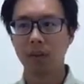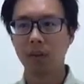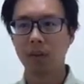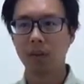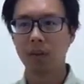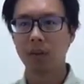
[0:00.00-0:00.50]

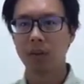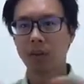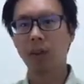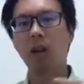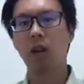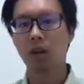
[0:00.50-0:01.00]

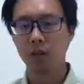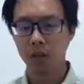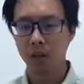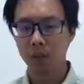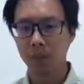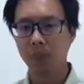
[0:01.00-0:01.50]
cigar
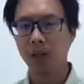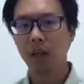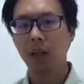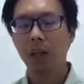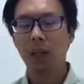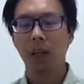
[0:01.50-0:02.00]
shape,
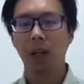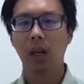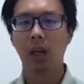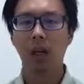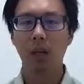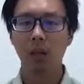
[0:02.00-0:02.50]

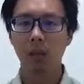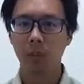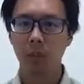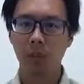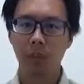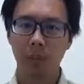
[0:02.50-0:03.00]
and
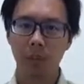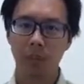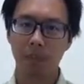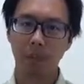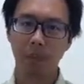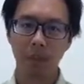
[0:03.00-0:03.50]

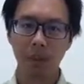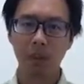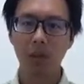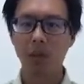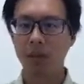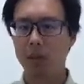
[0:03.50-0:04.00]
what you
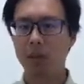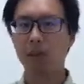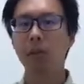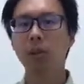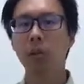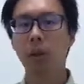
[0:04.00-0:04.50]
do is
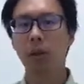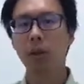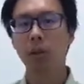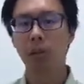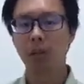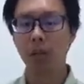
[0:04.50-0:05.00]
you
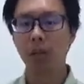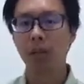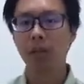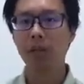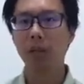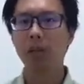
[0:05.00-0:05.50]
burn one end
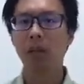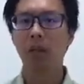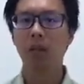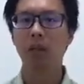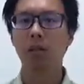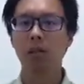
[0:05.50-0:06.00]
of it,
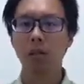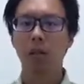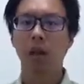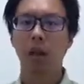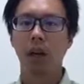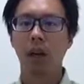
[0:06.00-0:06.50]
and you
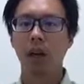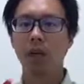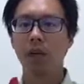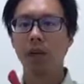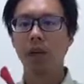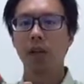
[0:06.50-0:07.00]

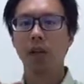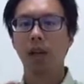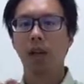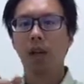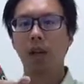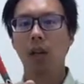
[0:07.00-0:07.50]
hover
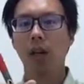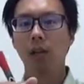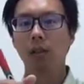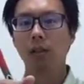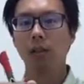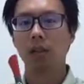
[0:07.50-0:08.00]

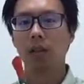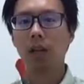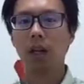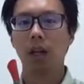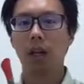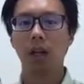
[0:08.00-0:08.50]
on
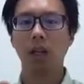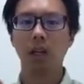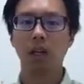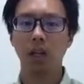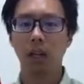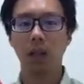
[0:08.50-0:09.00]

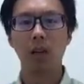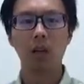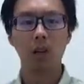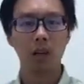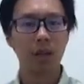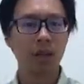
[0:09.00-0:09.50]
a
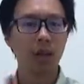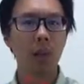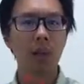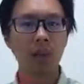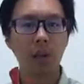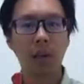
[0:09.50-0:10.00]

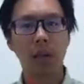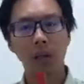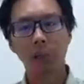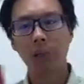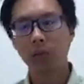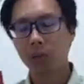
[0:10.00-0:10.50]
couple
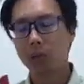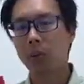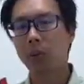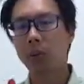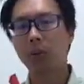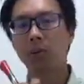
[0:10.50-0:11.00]
acupuncture
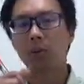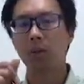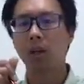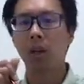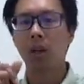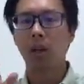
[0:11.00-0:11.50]
points or
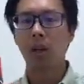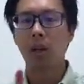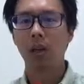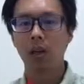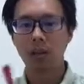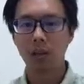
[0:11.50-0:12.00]

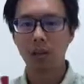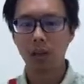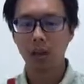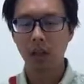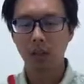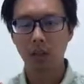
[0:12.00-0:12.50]
on a certain
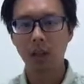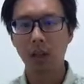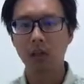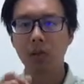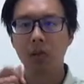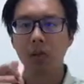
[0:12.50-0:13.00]

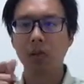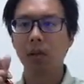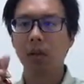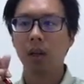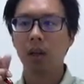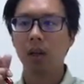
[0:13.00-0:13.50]
area to
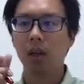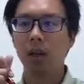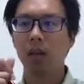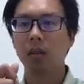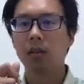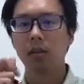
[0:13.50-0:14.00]
kind
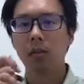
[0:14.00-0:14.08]
of